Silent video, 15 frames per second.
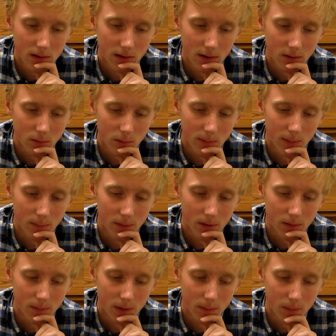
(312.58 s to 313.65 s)
Let's remember
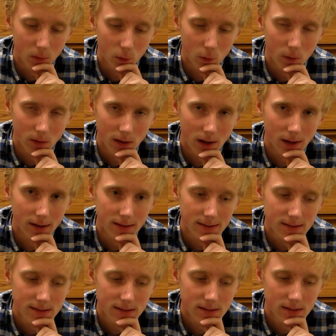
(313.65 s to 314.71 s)
the people who were
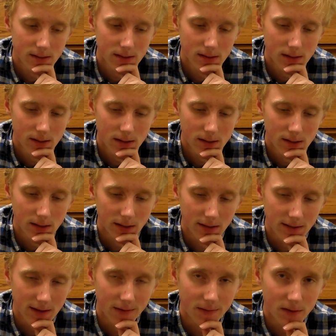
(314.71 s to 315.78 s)
lost.
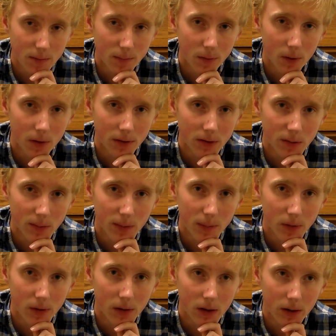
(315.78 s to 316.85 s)
Let's give support to
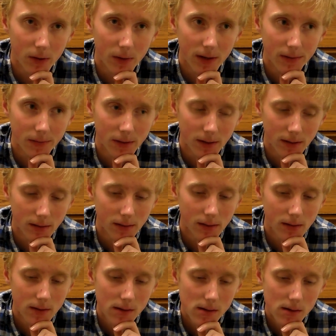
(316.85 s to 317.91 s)
people who are grieving.